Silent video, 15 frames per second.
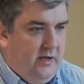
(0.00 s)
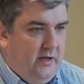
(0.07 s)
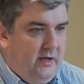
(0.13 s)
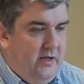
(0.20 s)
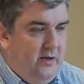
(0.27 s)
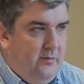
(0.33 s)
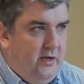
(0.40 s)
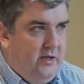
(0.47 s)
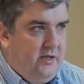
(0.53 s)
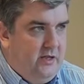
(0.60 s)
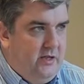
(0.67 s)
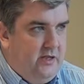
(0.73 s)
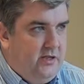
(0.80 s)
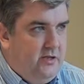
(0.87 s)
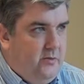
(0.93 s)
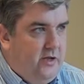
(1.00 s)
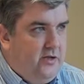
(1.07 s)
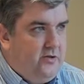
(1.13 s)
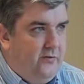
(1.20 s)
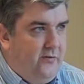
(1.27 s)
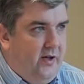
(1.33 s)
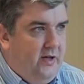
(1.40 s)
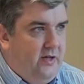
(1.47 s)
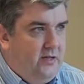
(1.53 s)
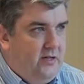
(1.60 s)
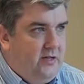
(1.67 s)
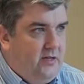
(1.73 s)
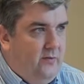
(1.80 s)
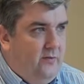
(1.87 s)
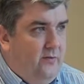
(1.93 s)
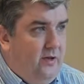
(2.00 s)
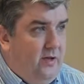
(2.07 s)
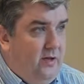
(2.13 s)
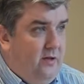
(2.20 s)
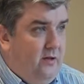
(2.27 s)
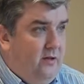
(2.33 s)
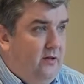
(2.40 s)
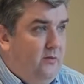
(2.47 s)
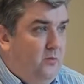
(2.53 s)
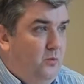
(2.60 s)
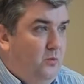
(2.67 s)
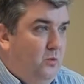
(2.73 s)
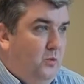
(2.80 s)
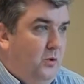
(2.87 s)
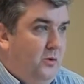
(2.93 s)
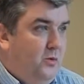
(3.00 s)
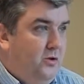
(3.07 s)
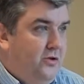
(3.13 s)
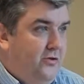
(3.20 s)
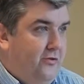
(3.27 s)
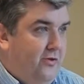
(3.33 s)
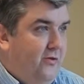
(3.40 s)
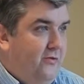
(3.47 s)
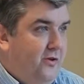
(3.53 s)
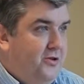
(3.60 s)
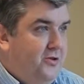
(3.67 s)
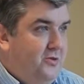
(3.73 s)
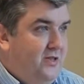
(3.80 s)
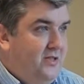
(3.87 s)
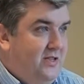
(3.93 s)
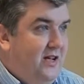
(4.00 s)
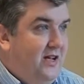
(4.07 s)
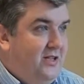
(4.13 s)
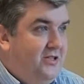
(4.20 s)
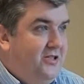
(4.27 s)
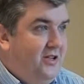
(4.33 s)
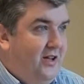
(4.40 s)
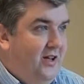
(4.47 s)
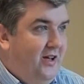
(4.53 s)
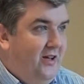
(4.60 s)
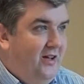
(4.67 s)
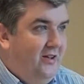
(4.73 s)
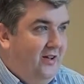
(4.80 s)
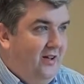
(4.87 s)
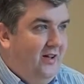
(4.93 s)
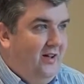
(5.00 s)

the ability to interface via what 123 referred to as the SDK